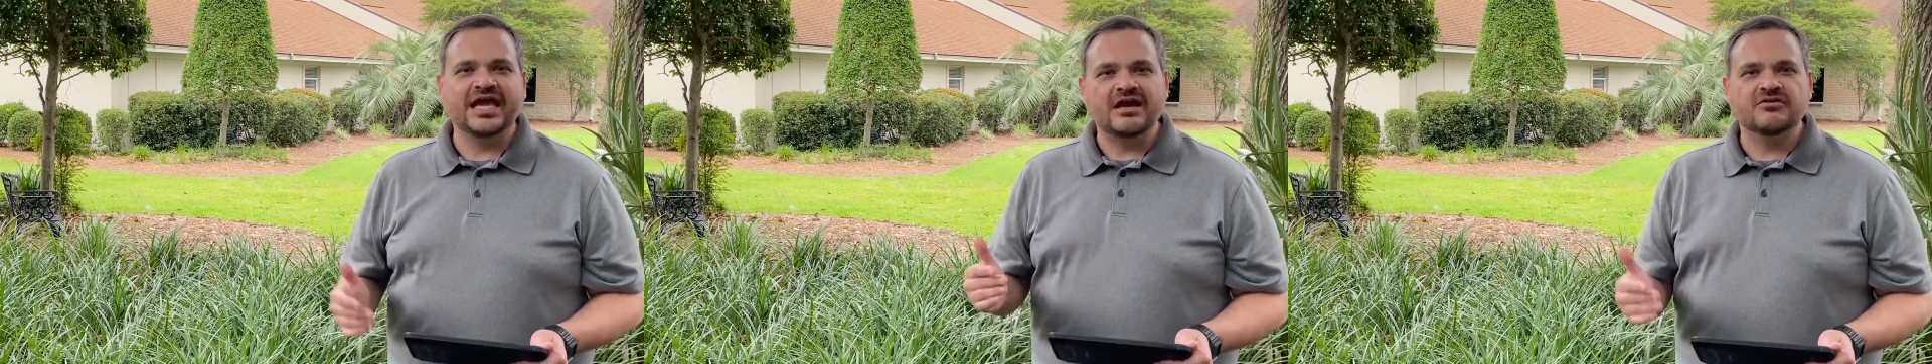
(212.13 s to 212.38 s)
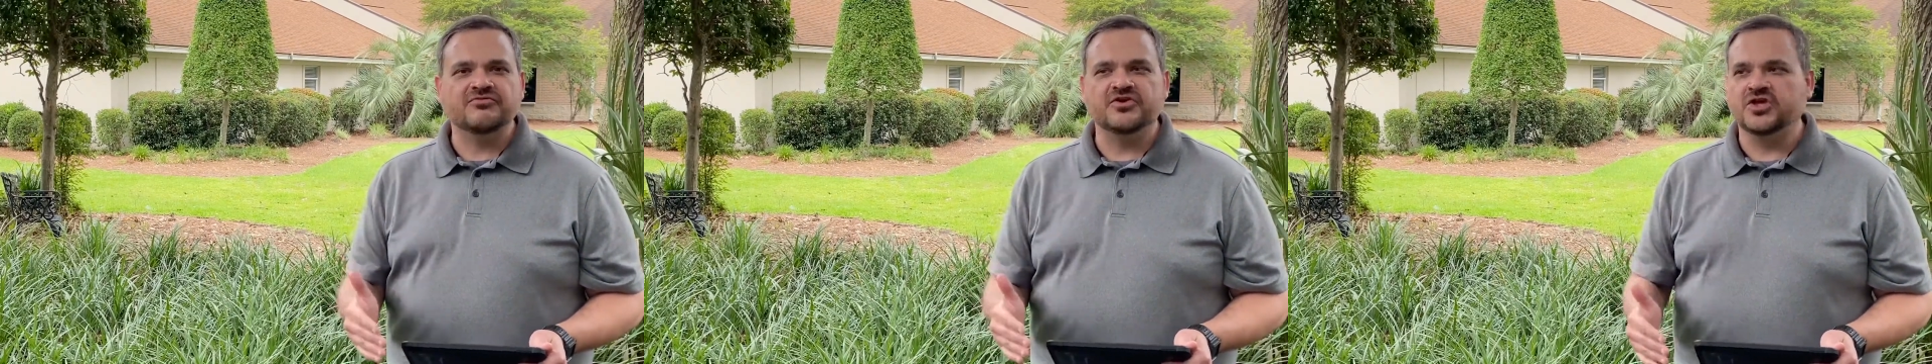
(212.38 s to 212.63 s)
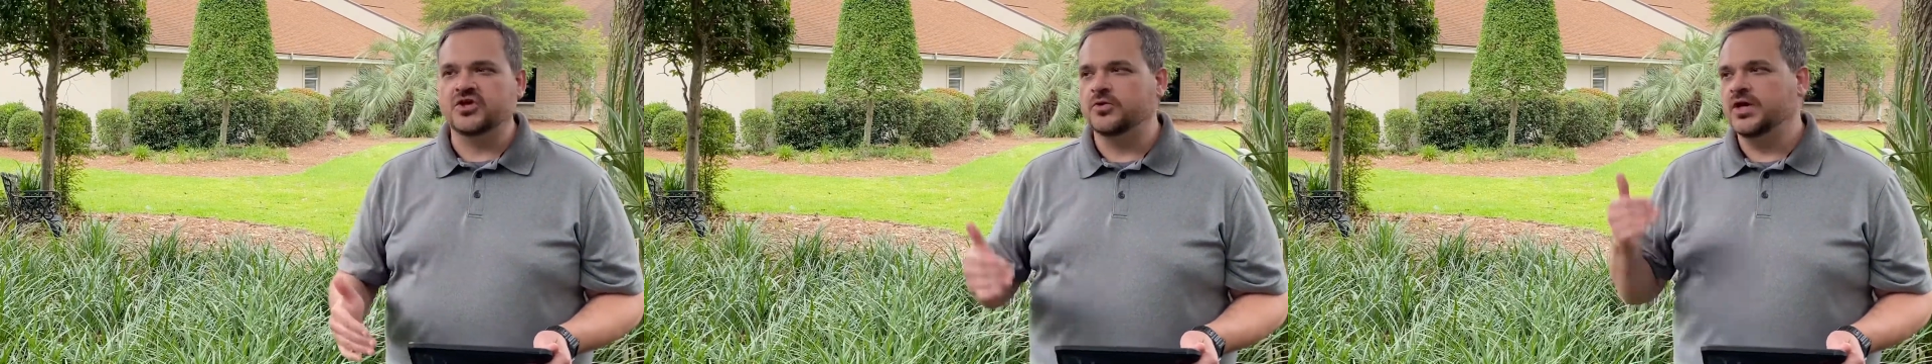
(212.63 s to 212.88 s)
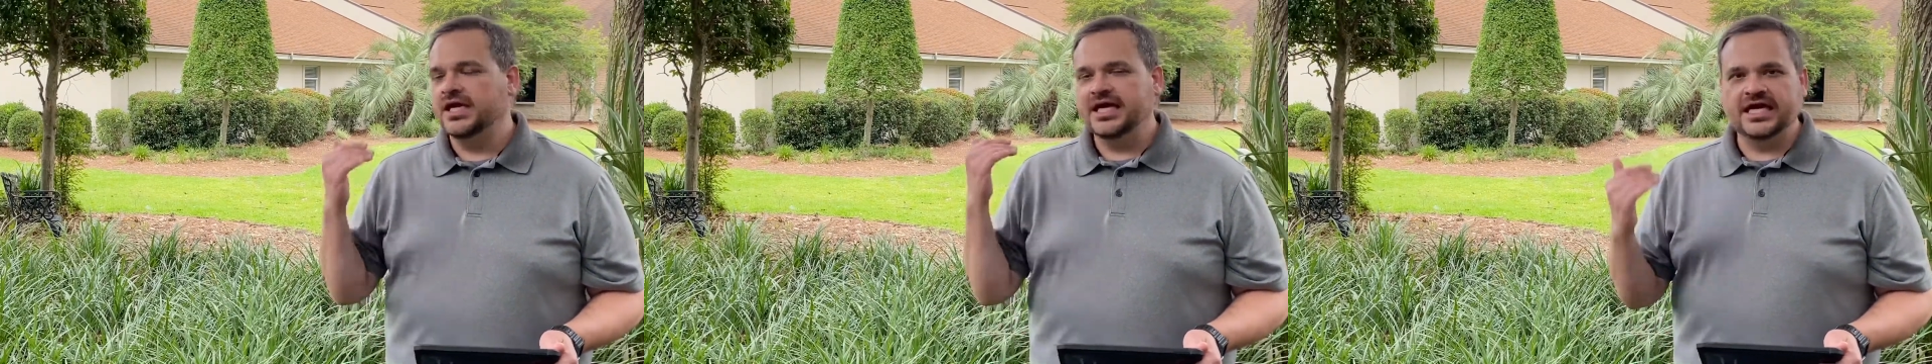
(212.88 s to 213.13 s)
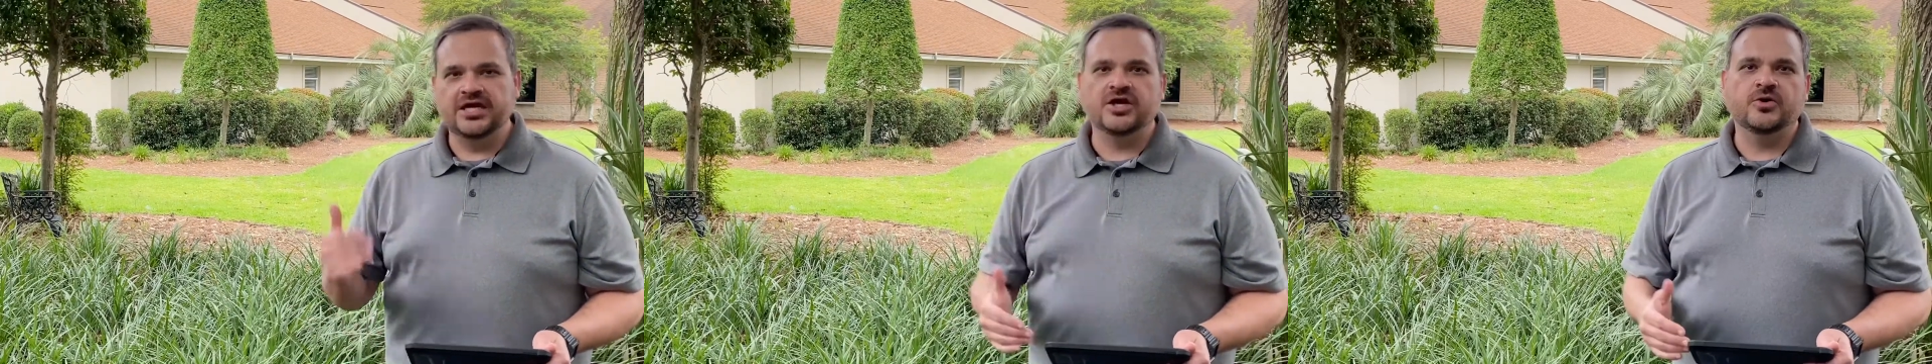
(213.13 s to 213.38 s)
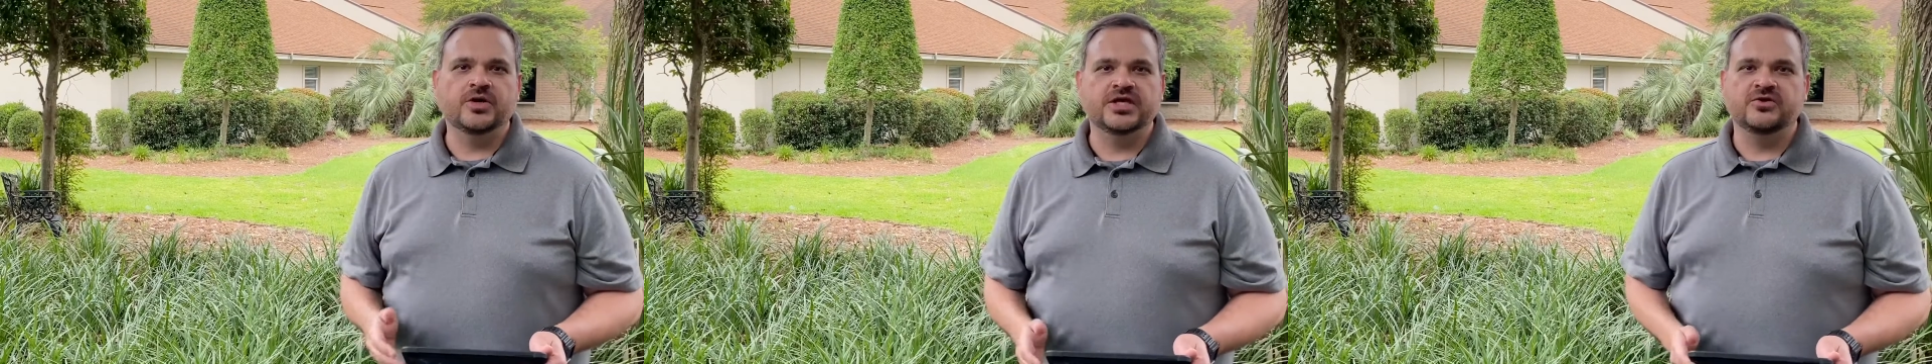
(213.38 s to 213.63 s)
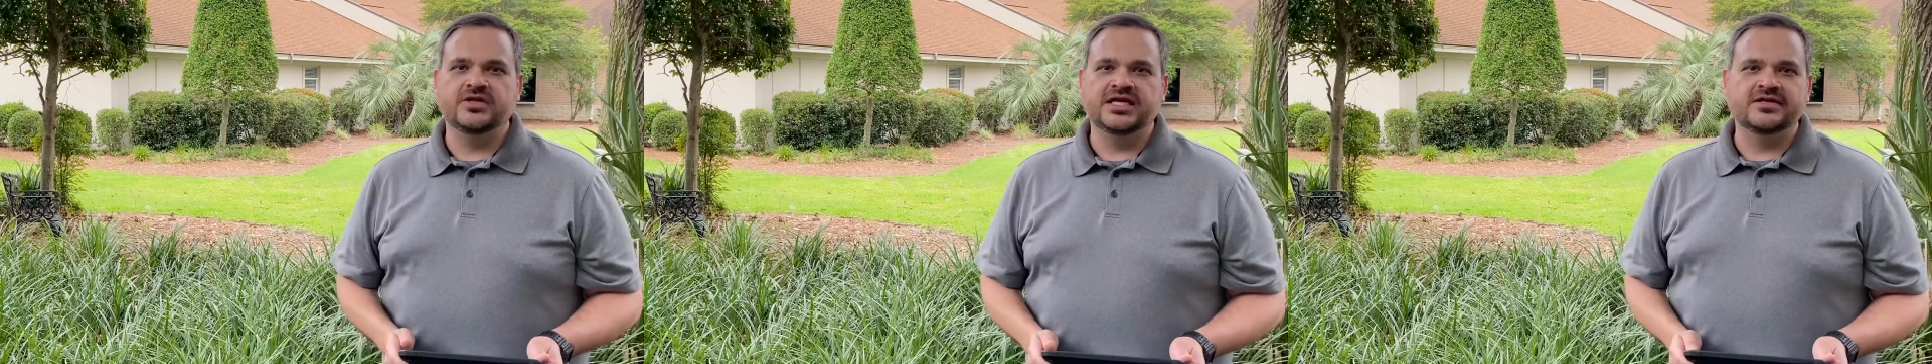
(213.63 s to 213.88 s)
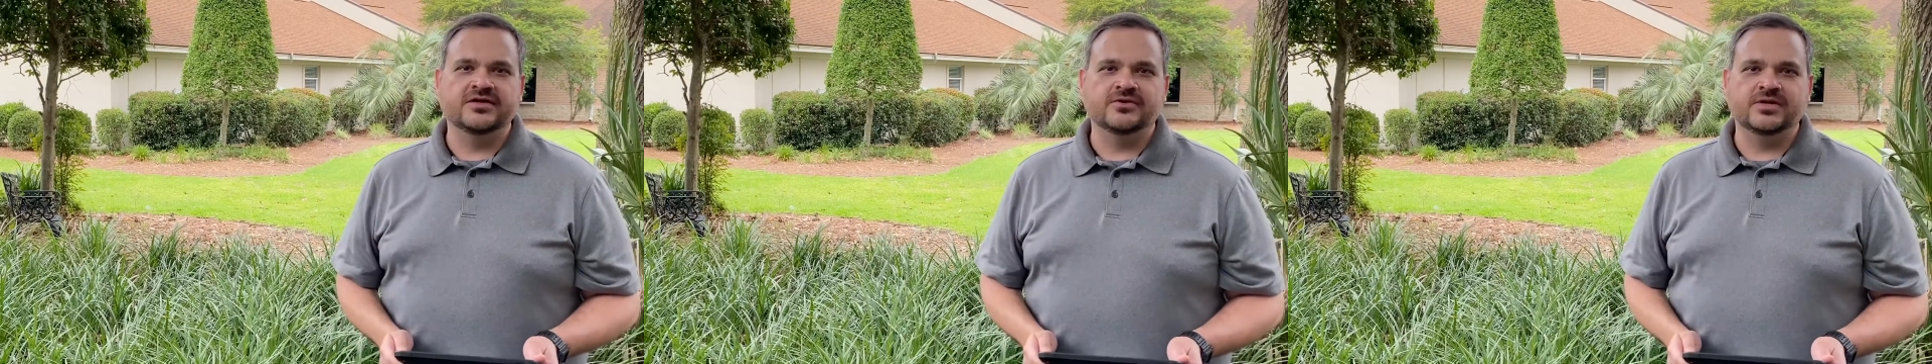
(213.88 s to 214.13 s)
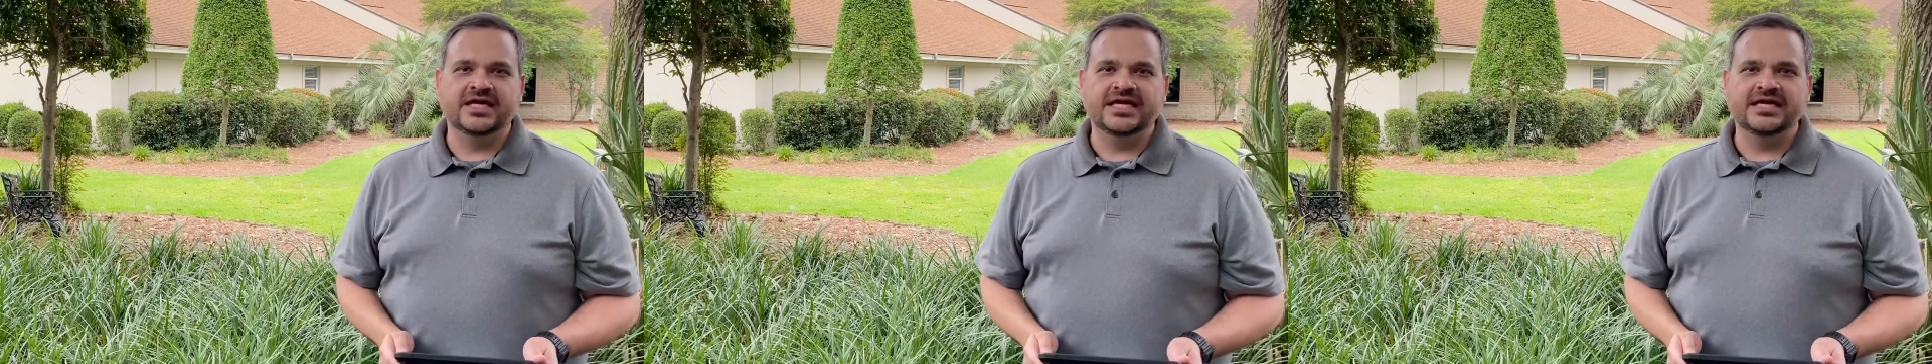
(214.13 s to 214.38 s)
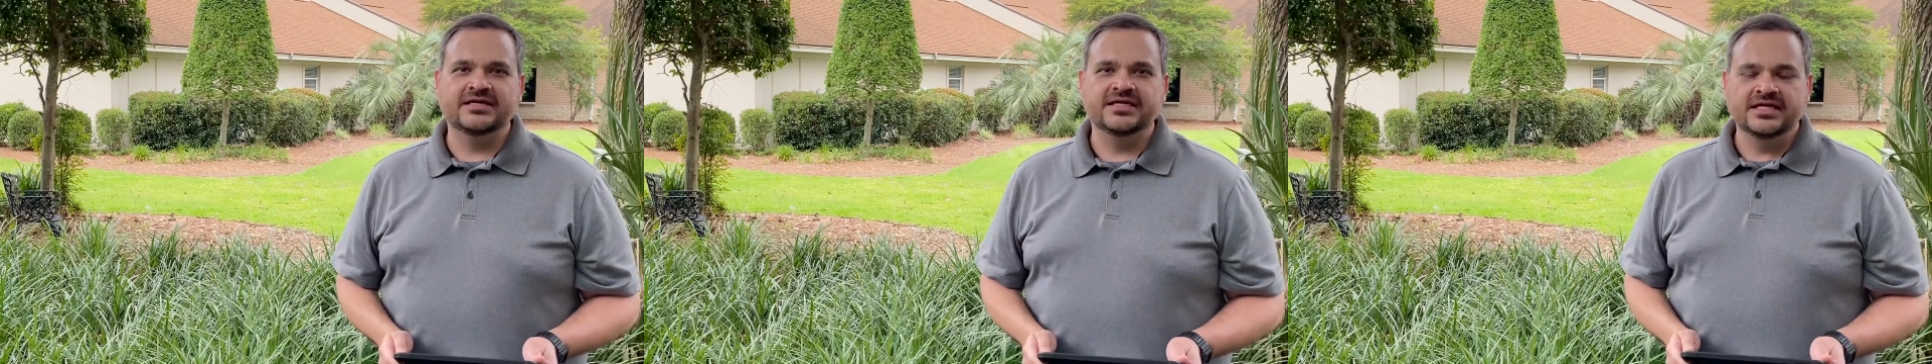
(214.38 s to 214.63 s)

care for you and know what you need already?